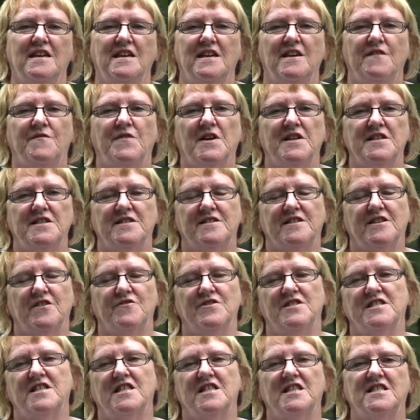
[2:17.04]
if I go
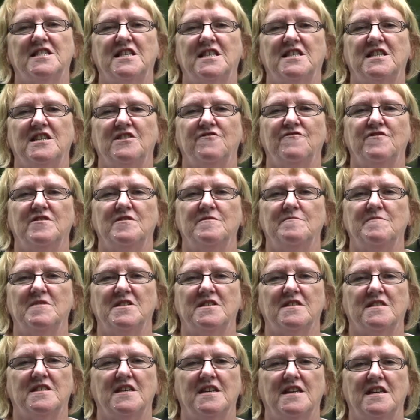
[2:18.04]
into the sitting room
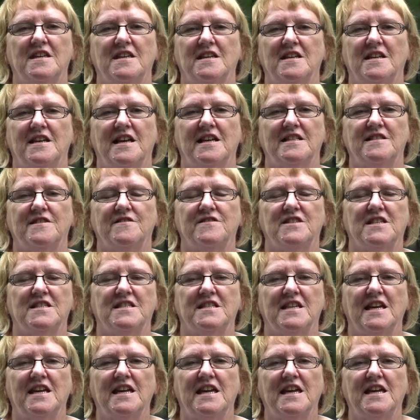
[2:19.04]
at the end of the
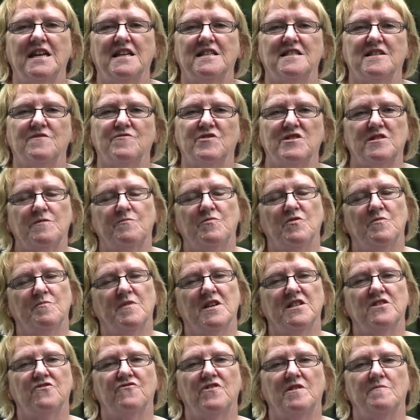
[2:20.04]
day and I want to put
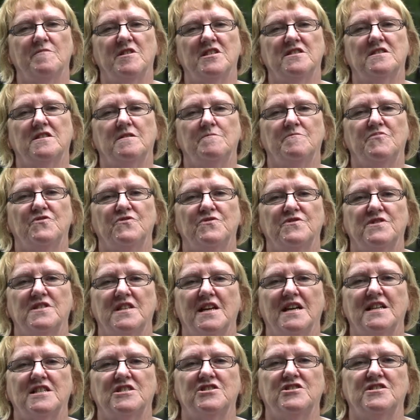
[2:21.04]
my 3 most
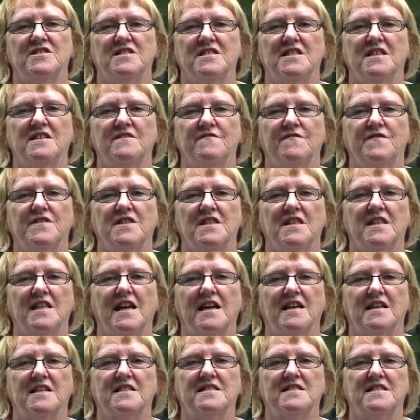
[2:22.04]
important actions in for the
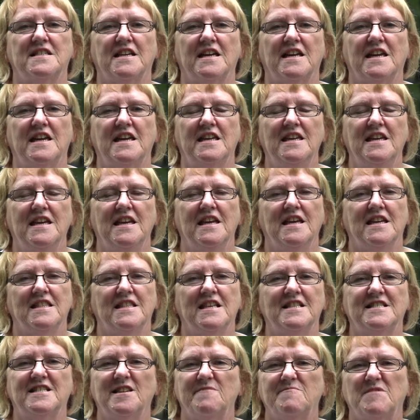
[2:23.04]
next day,
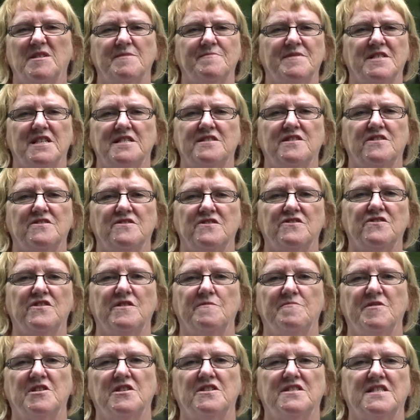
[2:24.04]
then sometimes I don't do
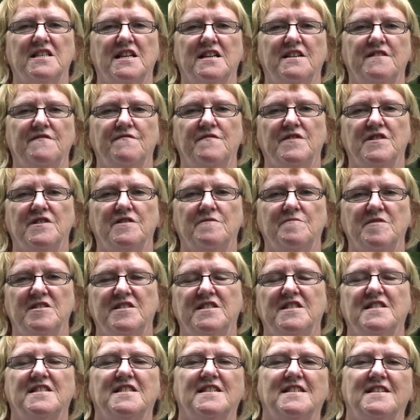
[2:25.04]
it because that
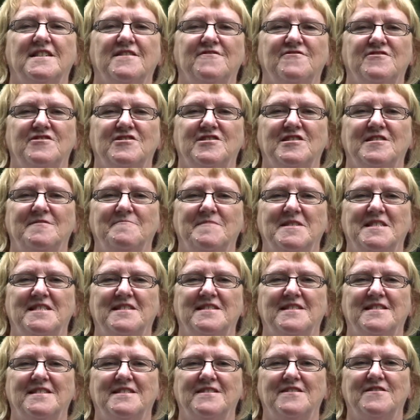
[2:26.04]
environment is encouraging me
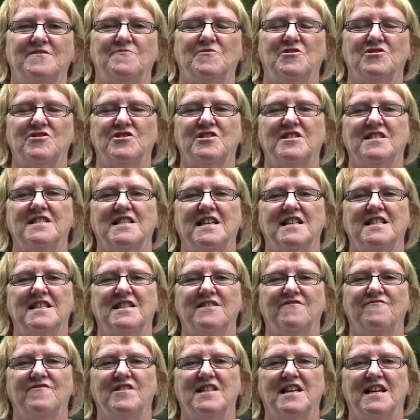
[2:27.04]
to watch the telly
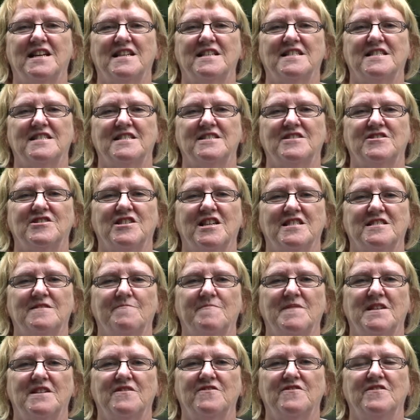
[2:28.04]
and relax and chat
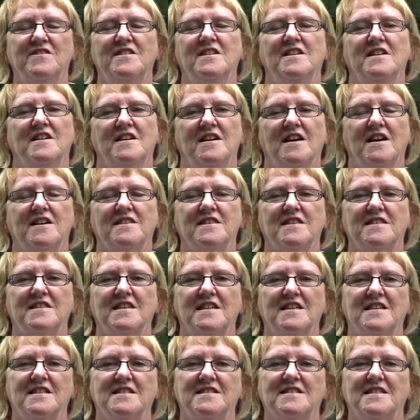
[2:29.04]
about other
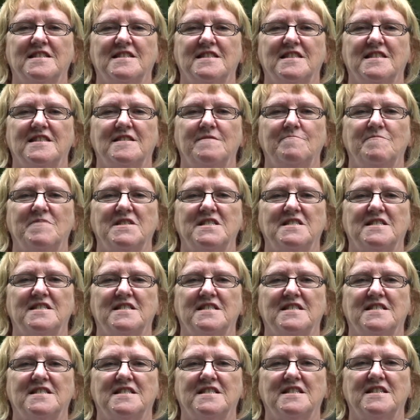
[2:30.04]
things other than
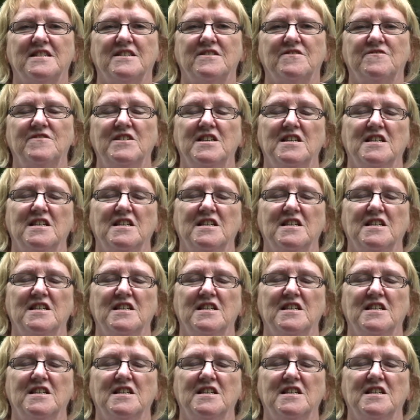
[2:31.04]
business. So